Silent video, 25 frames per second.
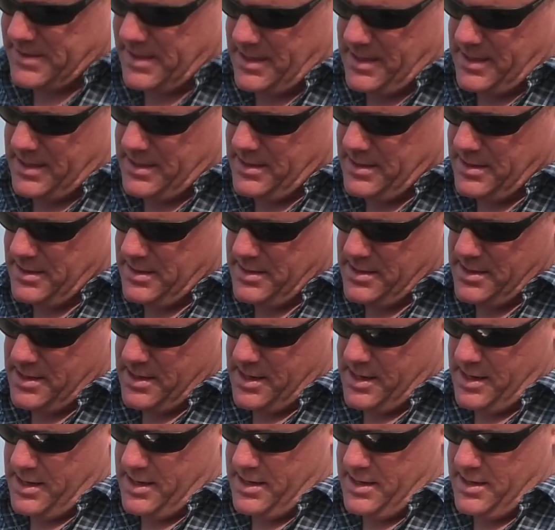thing,
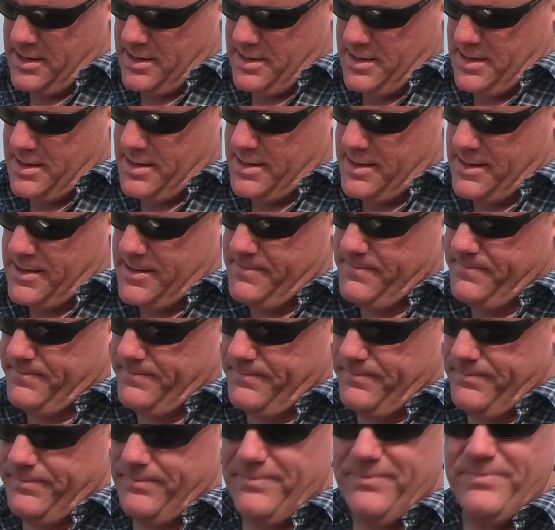and uh,
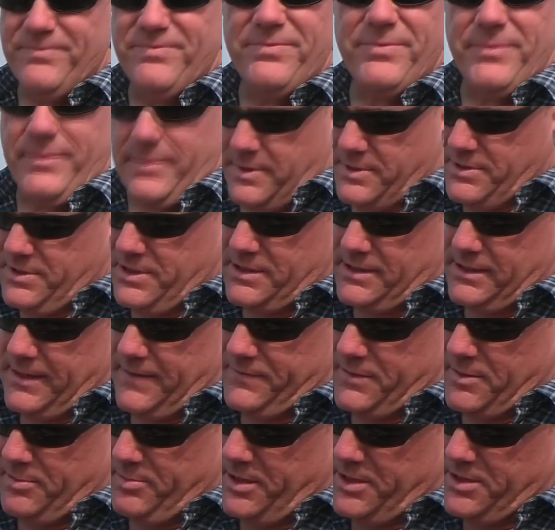just
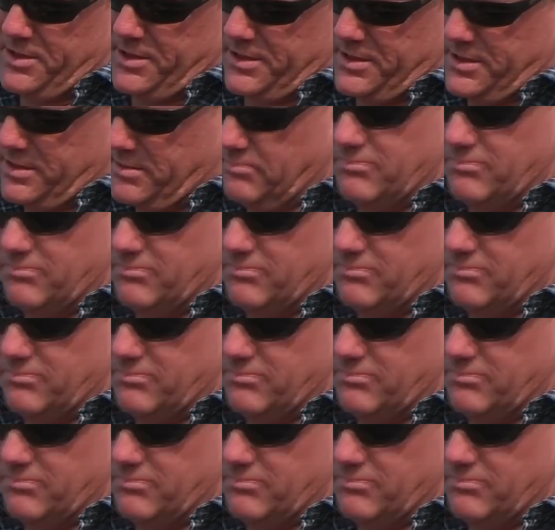left a bunch of